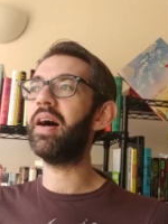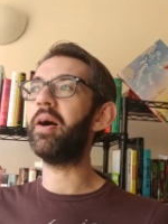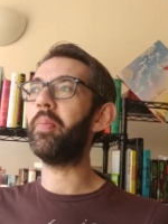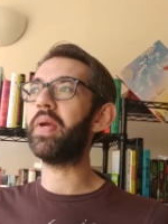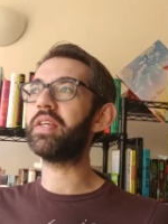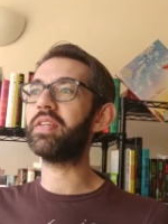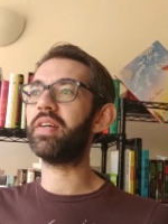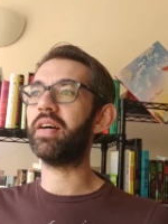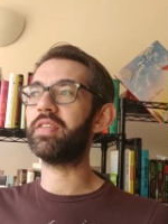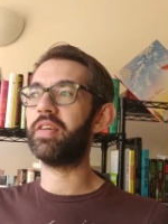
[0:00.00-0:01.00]
Because it
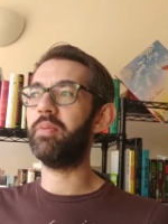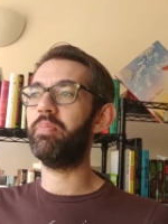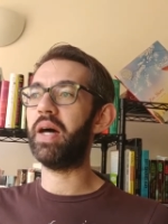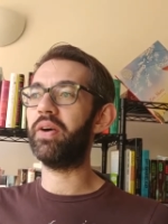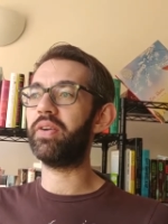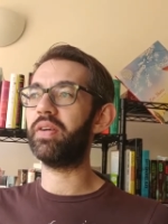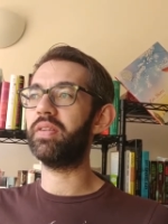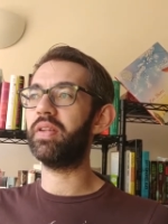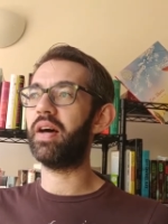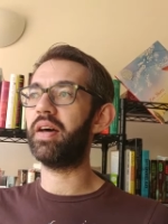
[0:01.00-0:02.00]
talks about a
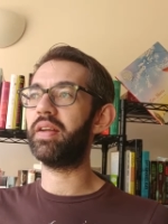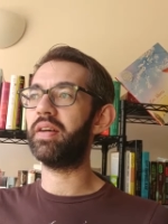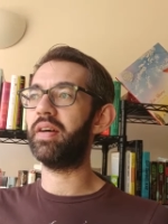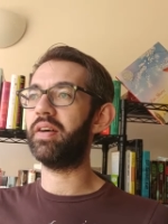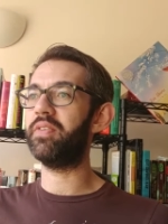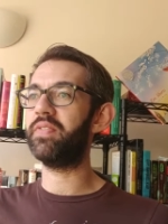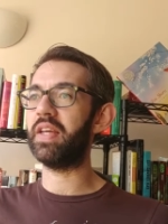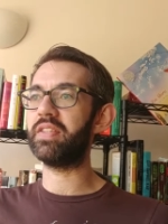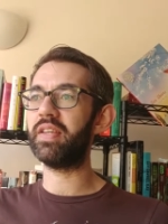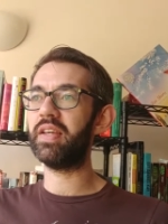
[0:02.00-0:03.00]
lot of
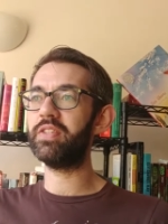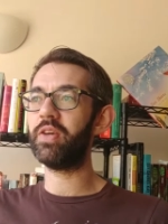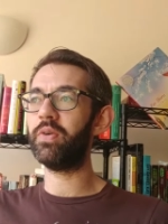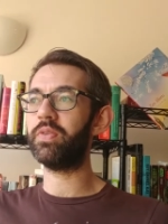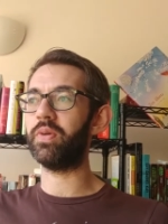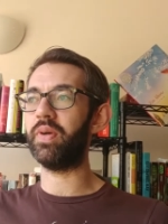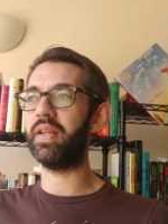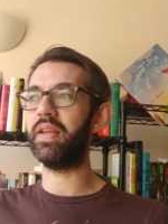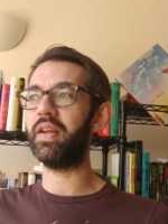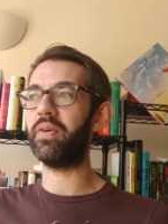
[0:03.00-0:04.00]
things that kids go through.
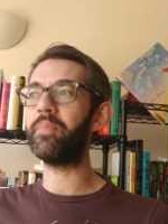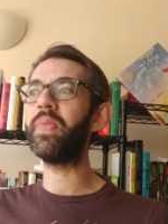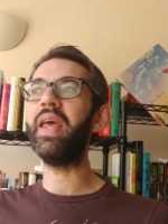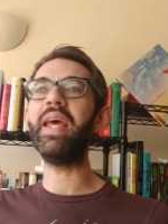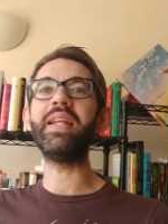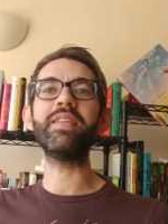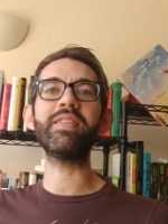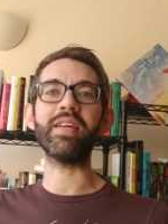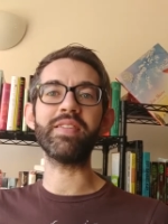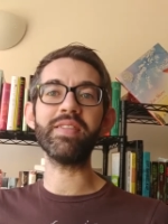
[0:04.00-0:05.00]
And, it
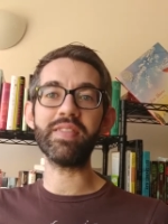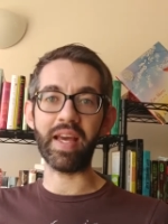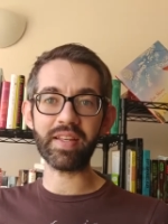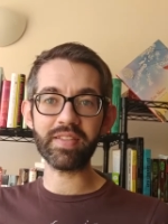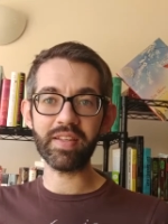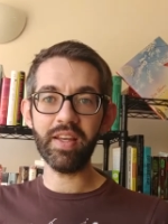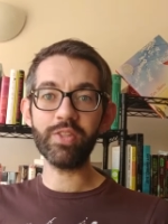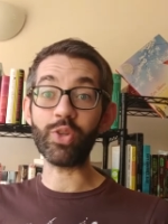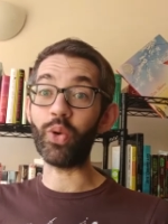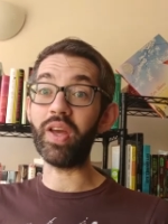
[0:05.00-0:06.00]
discusses sex.
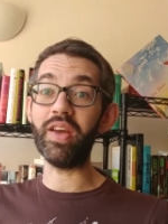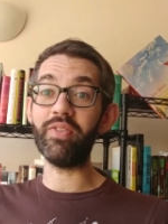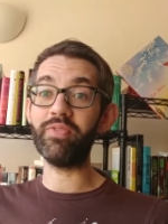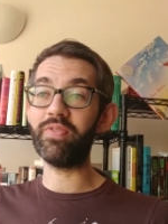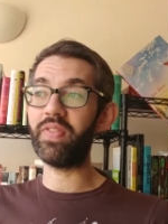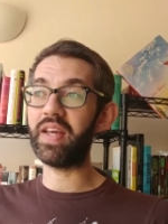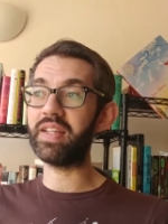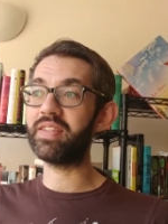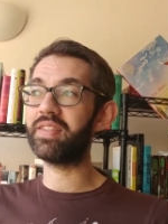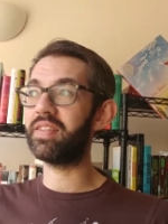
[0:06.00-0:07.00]
So if
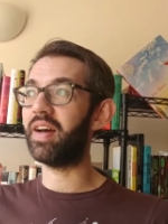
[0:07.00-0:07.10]
that's